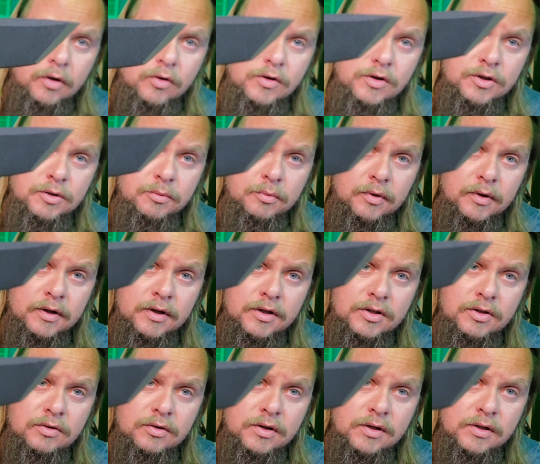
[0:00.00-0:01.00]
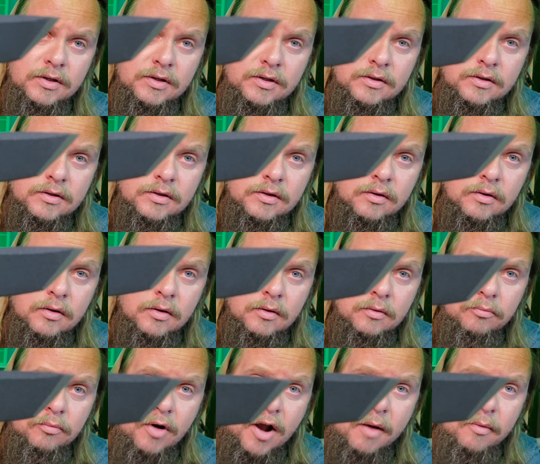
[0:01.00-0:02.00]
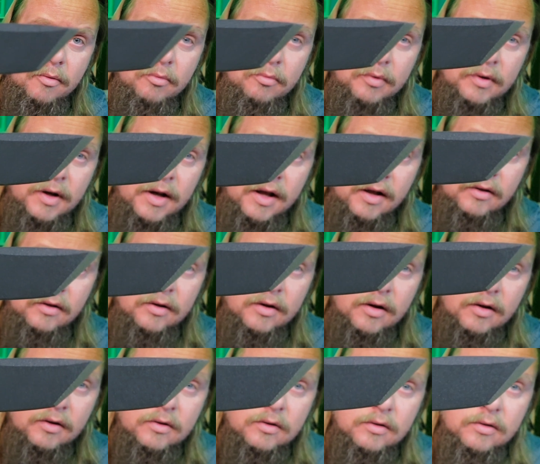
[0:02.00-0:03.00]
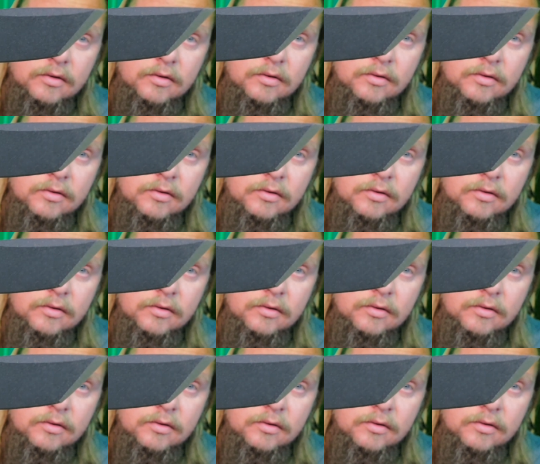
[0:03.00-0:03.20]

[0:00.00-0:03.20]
Crucible Industries is probably nailed it on the